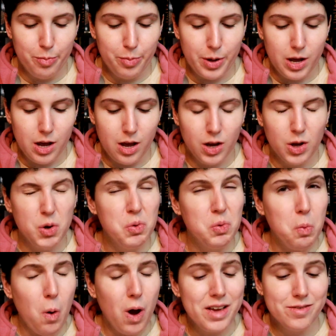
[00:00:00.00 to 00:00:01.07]
but
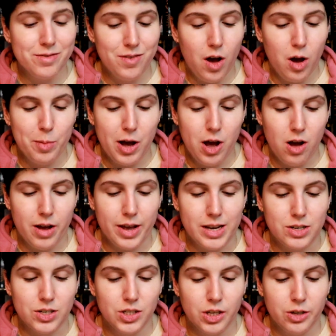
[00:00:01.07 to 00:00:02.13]
quite far
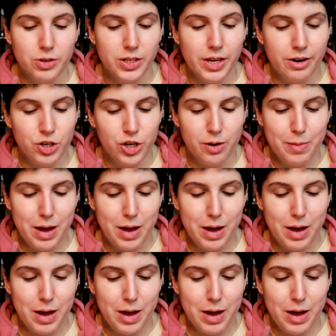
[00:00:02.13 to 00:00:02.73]
behind. So Sarah J.